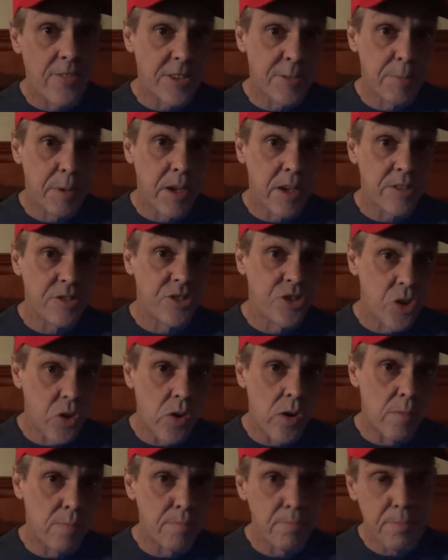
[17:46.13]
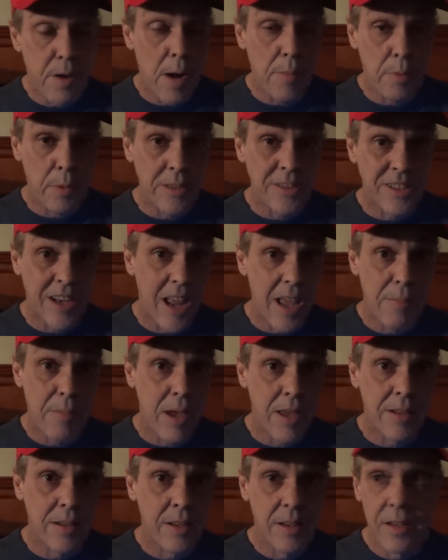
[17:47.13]
is because Durham probably said, hey,
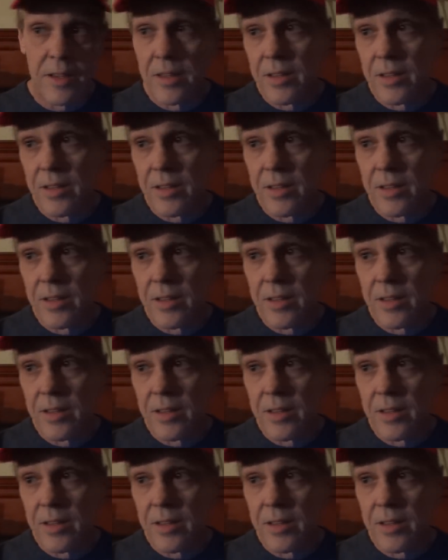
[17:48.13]
man,